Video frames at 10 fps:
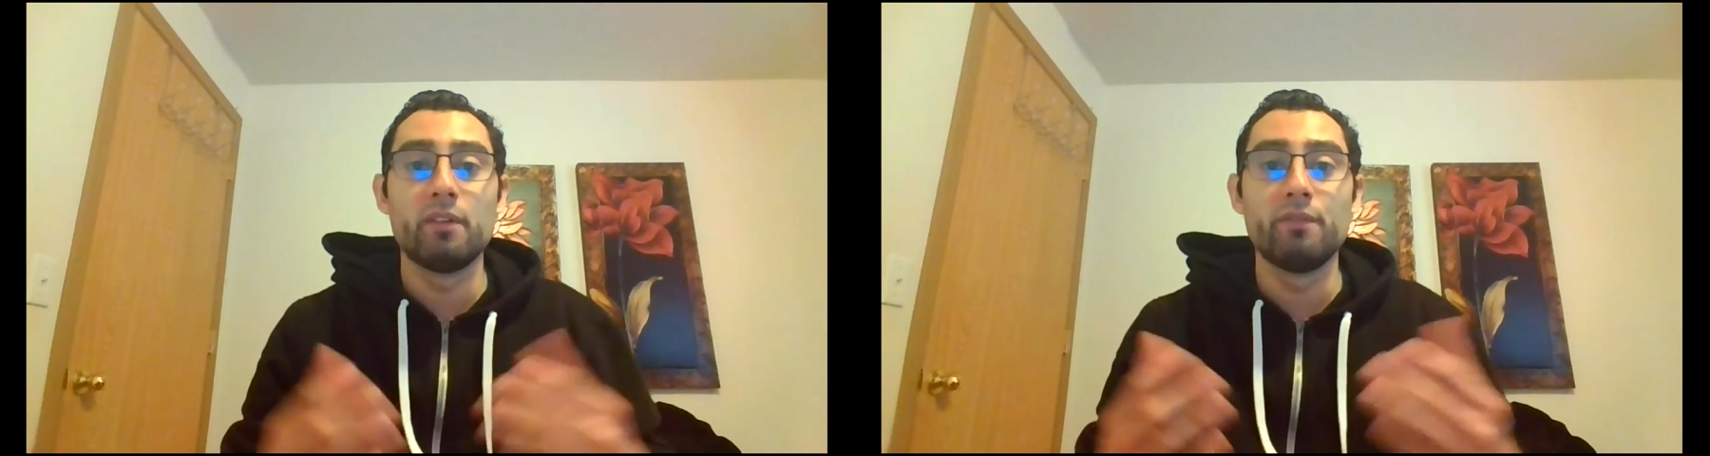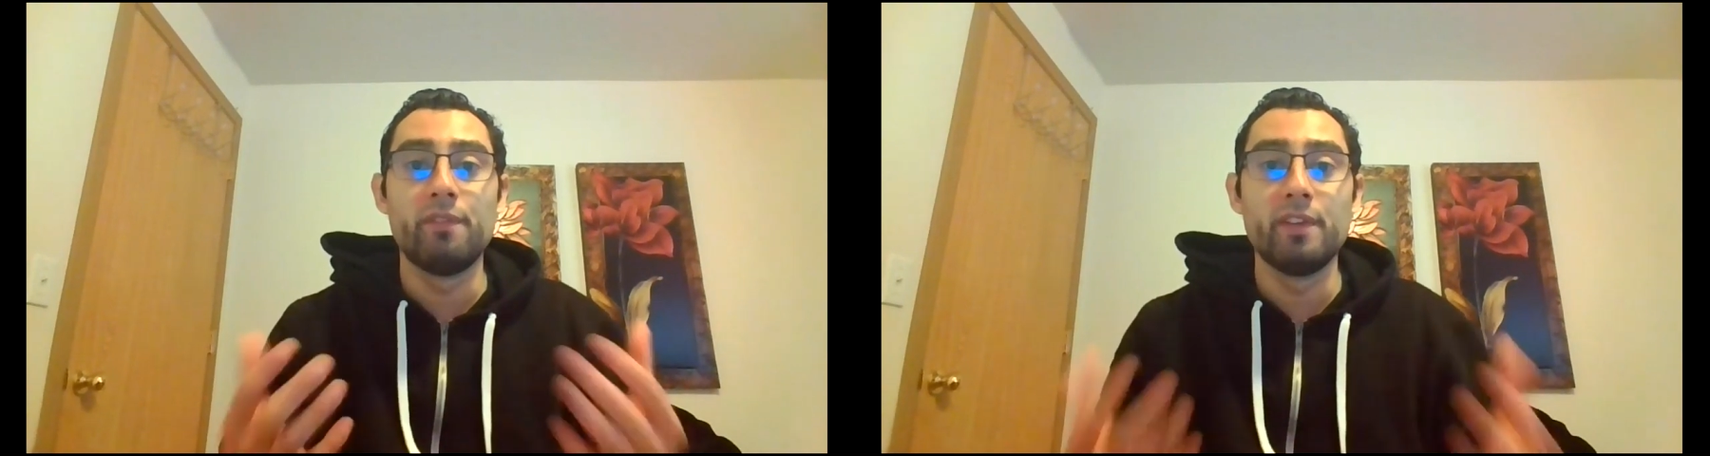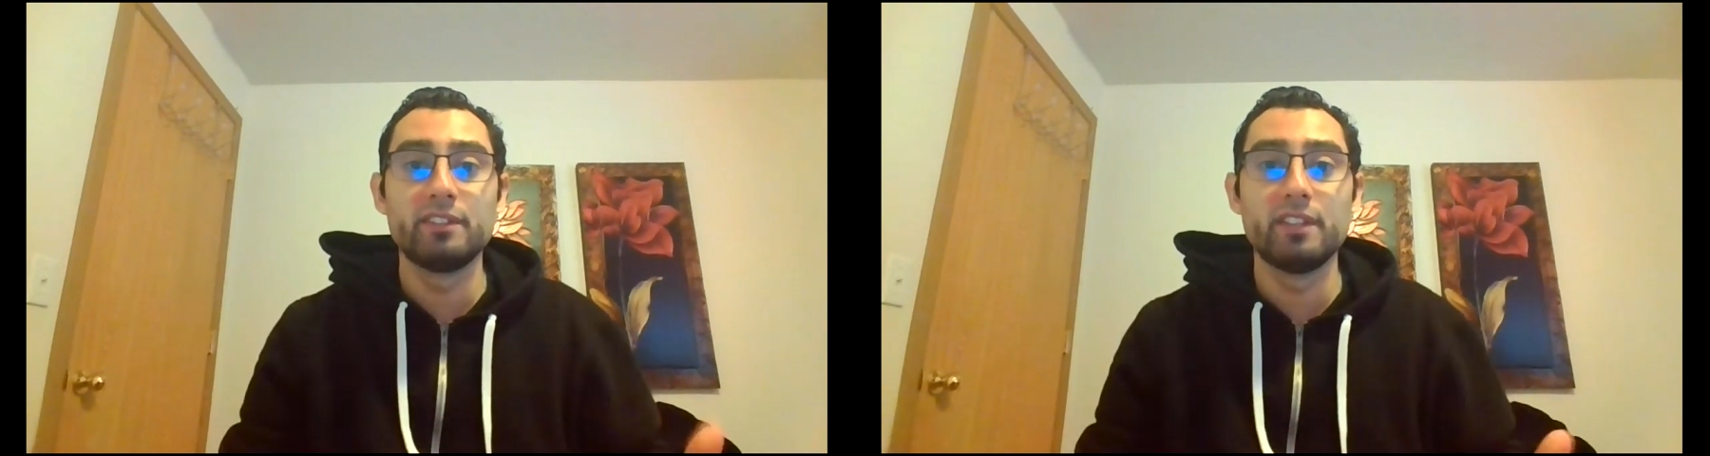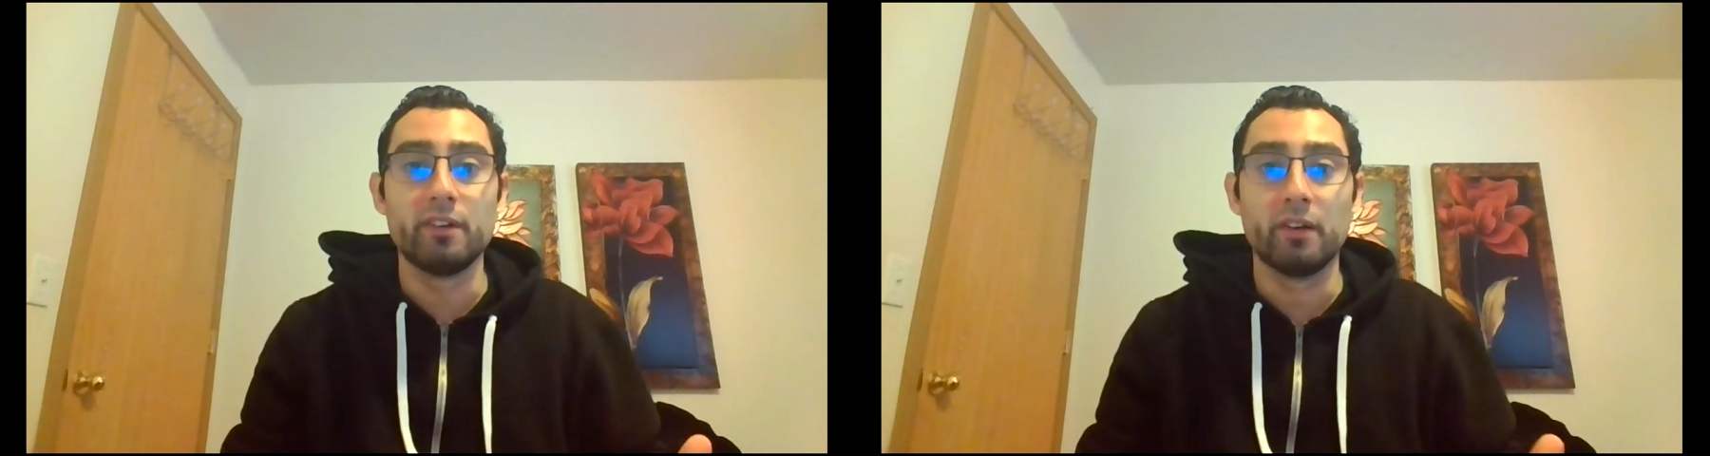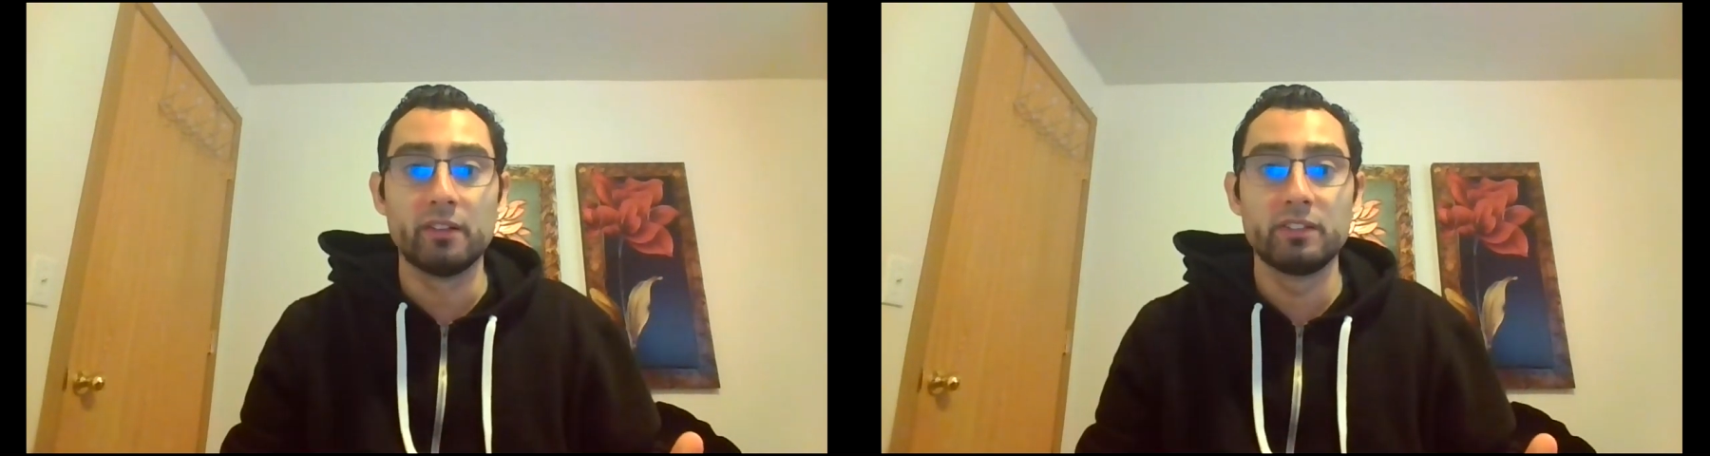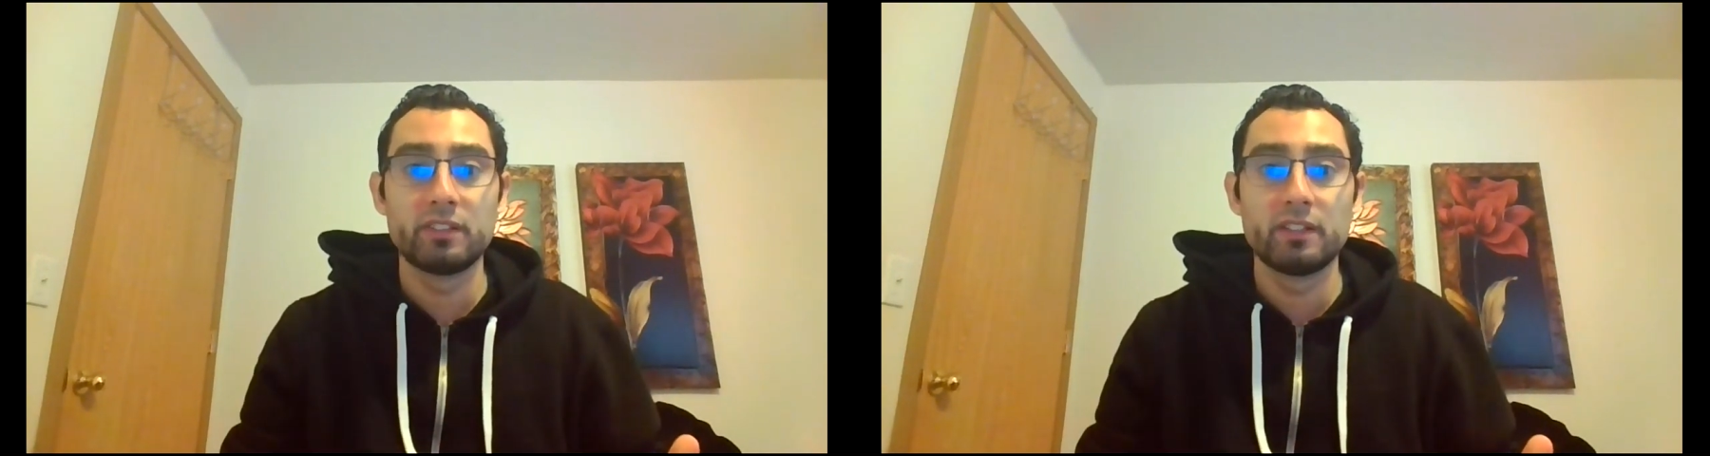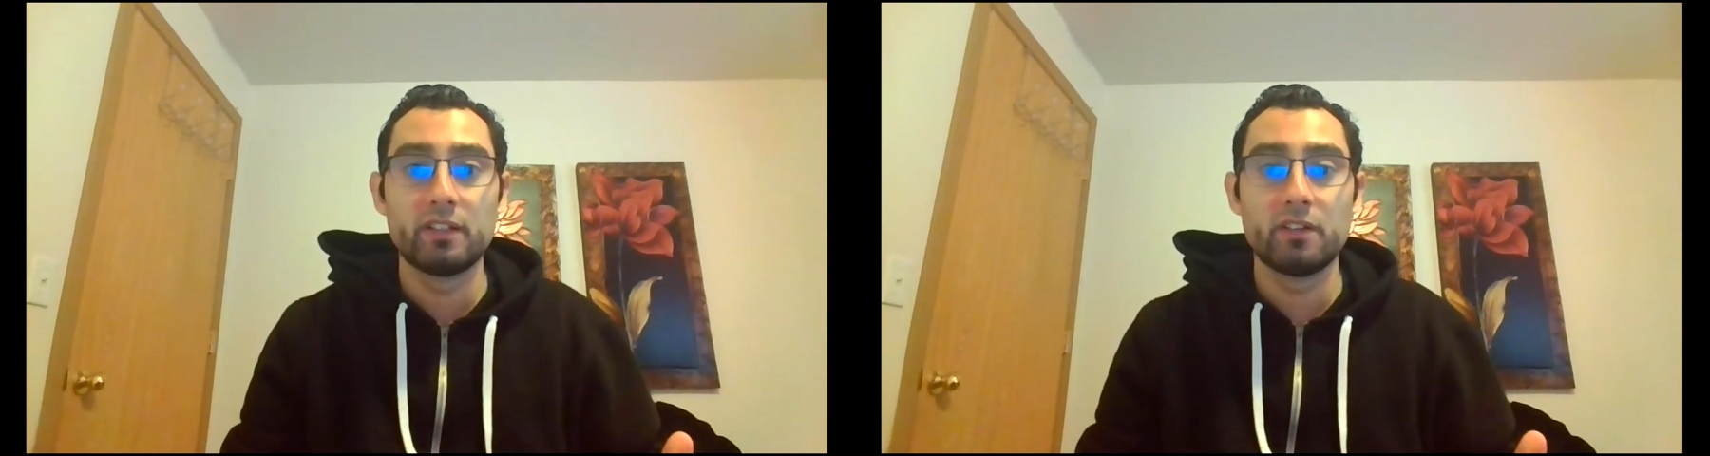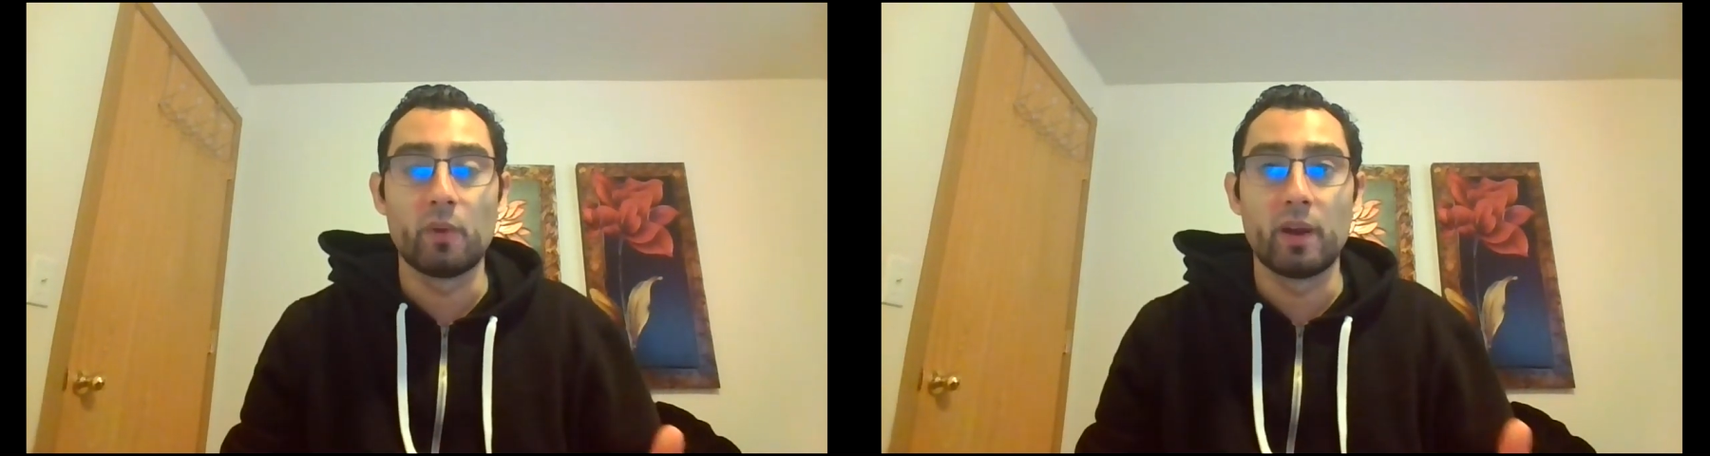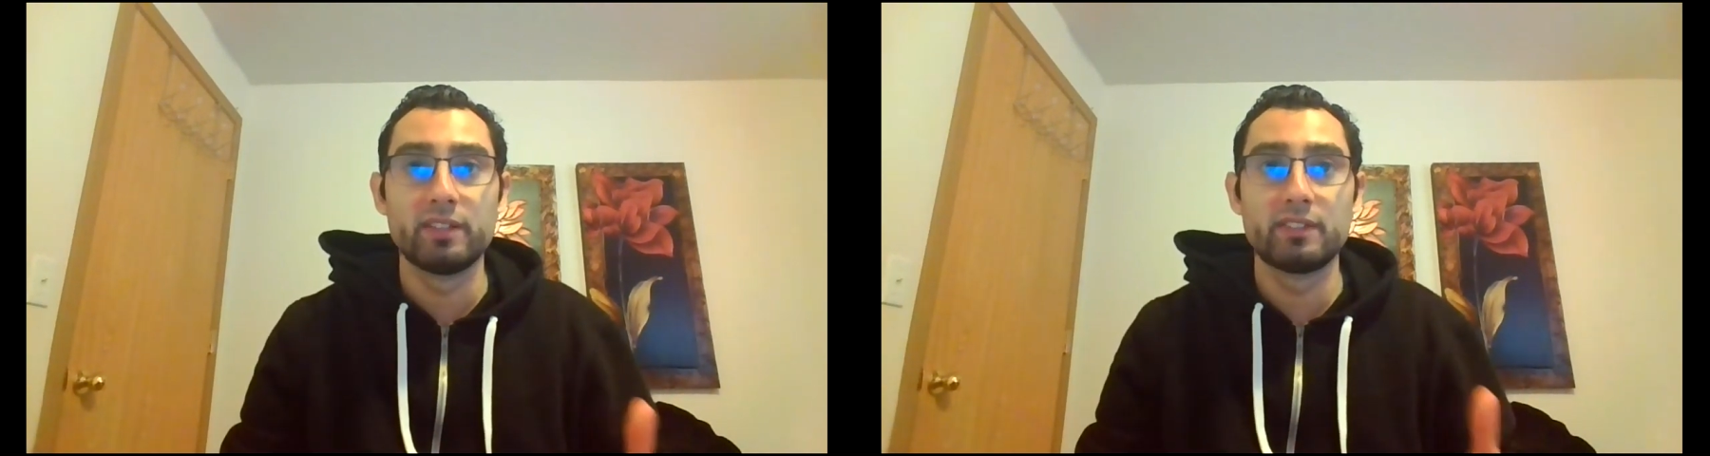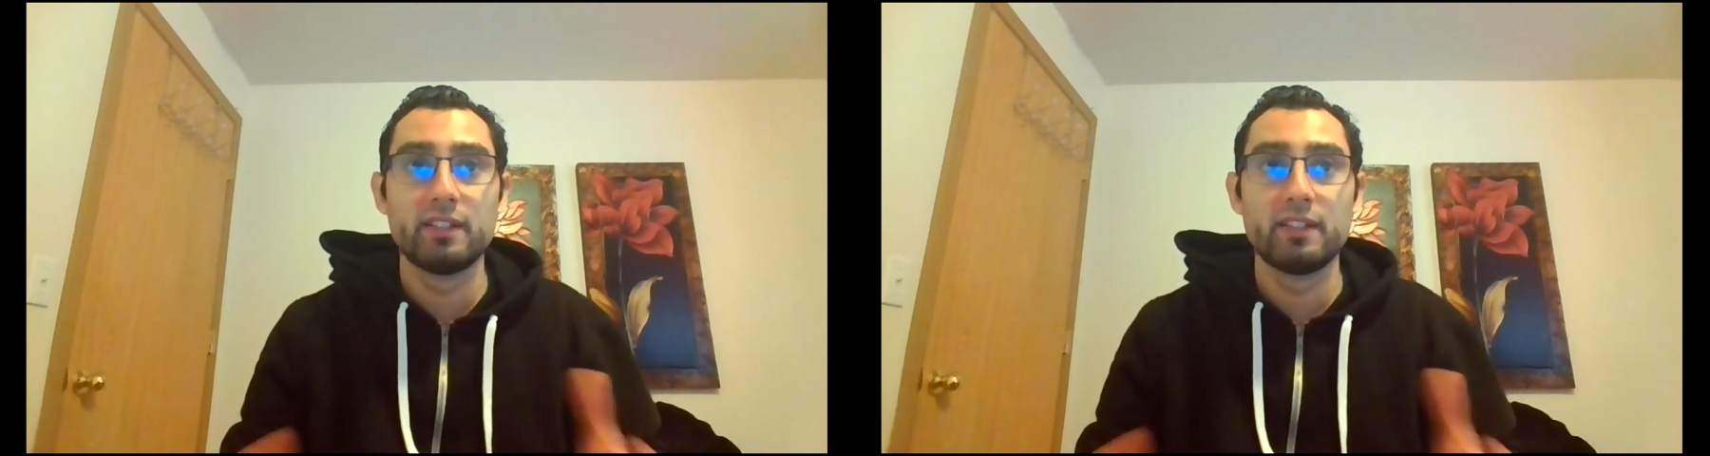visitors, right?